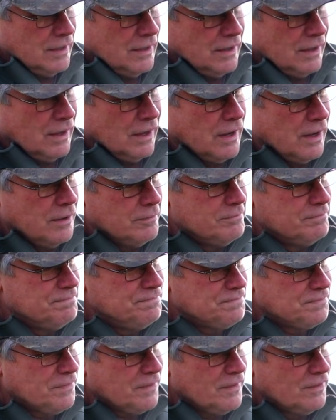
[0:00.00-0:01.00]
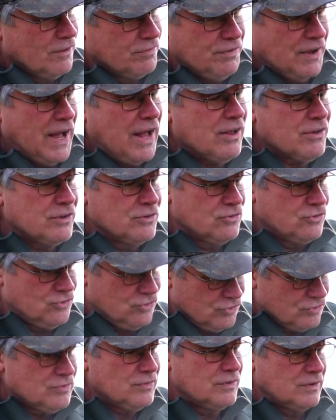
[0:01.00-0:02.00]
The
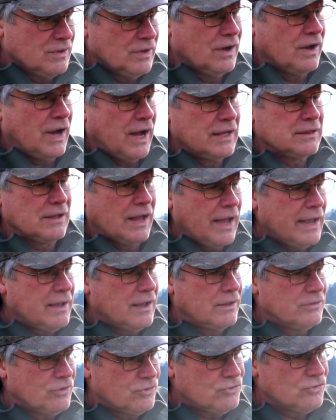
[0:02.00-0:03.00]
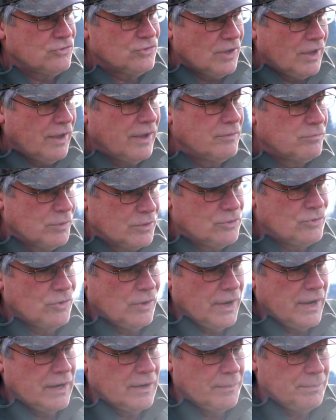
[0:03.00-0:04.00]
falcons, this is how I would
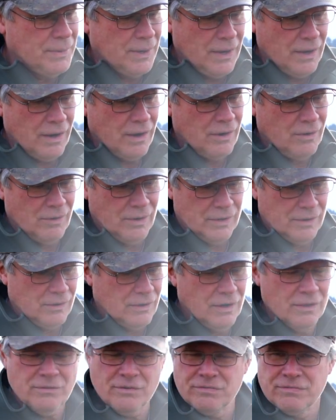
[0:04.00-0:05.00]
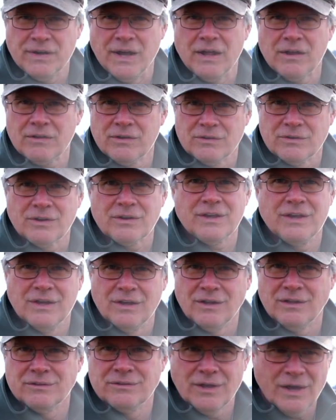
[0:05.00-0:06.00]
train a peregrine or other falcon to
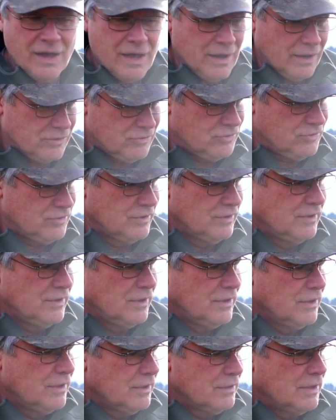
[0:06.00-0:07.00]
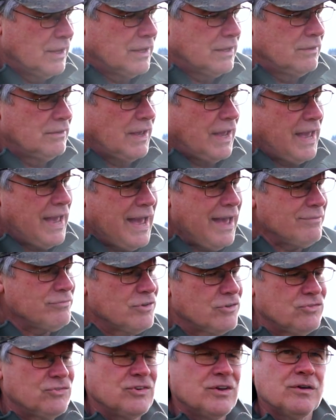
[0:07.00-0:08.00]
kill ducks. They have
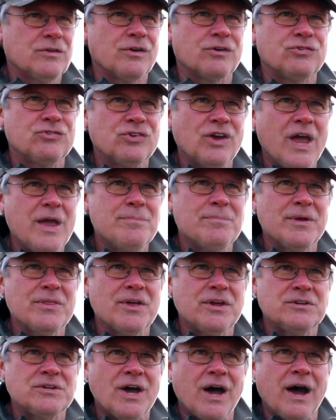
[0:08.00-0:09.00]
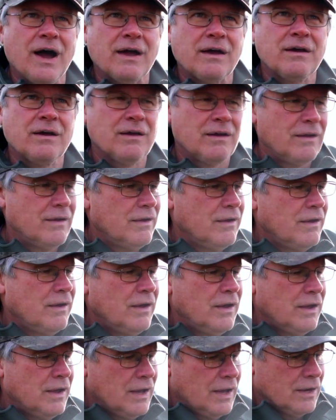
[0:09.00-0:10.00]
to see the shape of the duck,
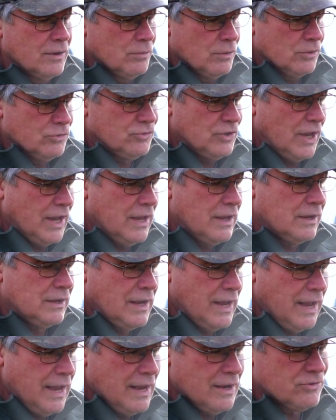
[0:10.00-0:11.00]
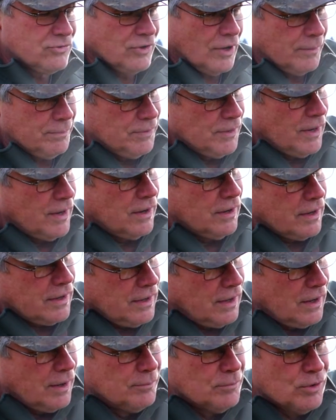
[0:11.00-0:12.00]
and it hangs up there and it
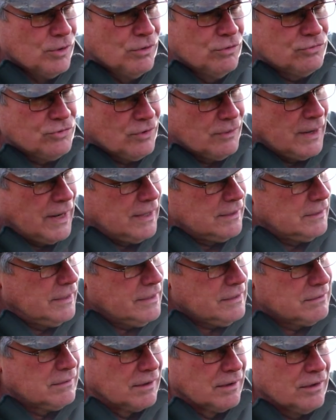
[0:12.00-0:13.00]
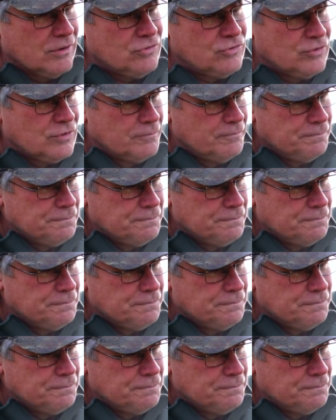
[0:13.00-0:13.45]
kind of moves around like this.